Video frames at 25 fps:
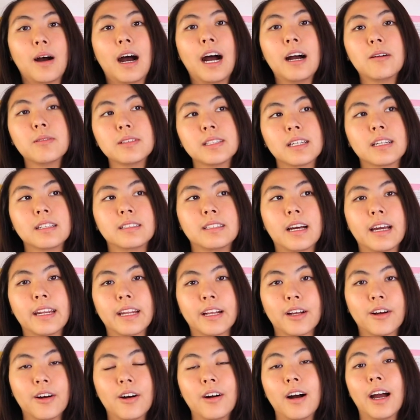I was at a
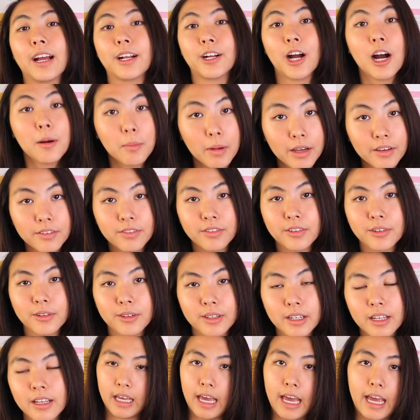dining hall, I got my
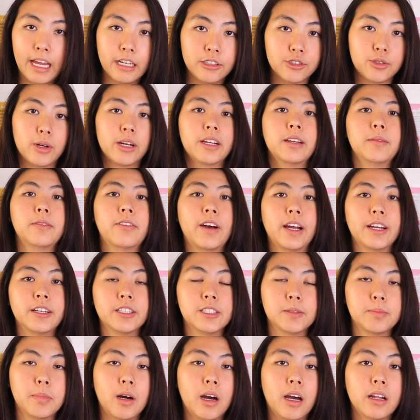food, and trying to find
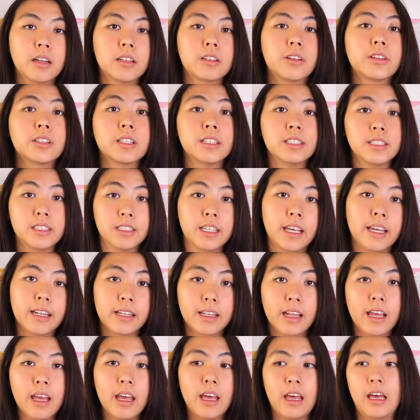a spot to sit.
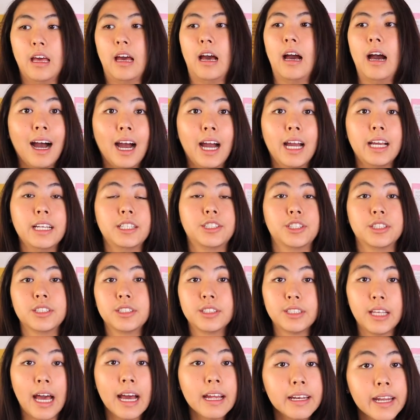I
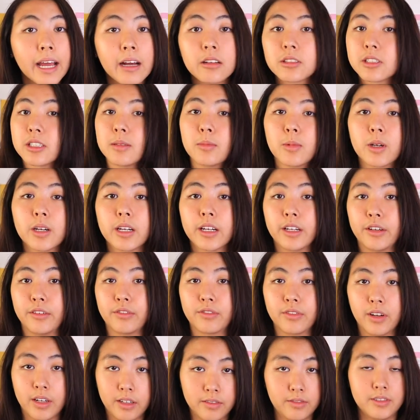just sat down somewhere in
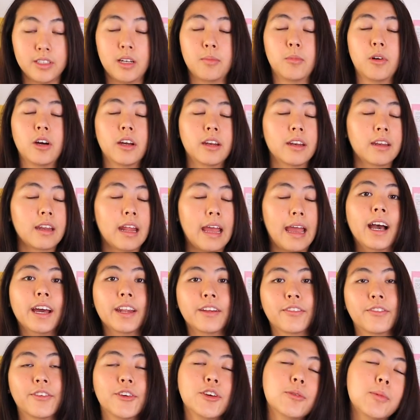front of someone,
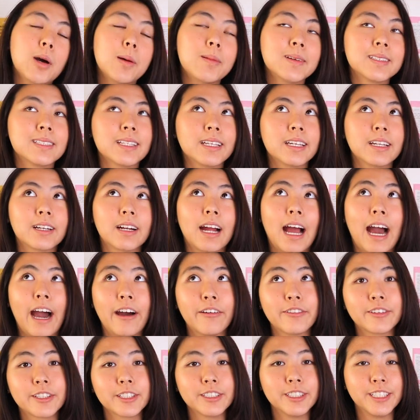and a few moments later,
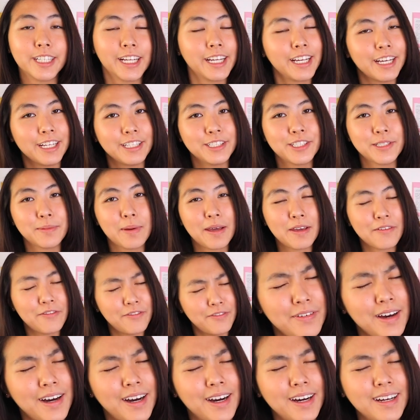after digging into my
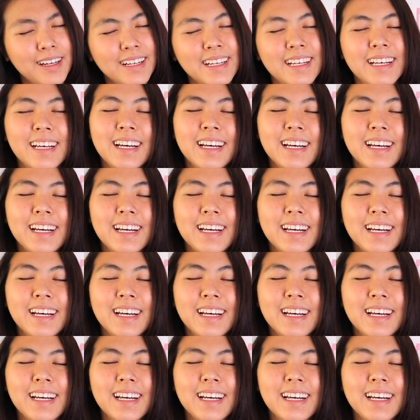pho,